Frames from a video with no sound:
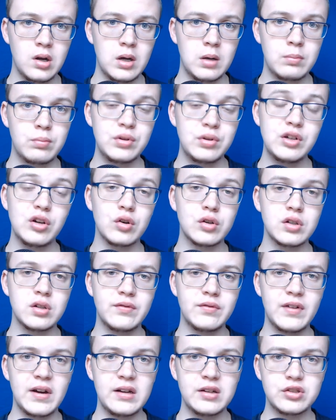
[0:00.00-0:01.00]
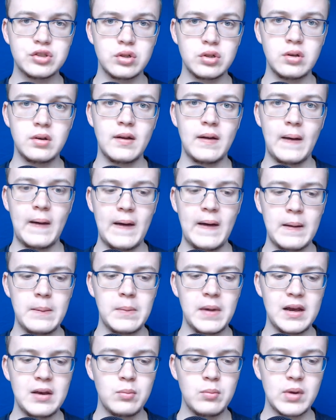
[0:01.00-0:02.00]
pre-order very soon,
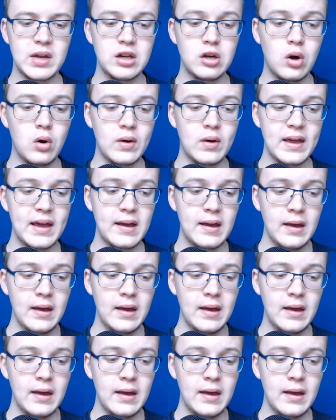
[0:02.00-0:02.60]
and we can all get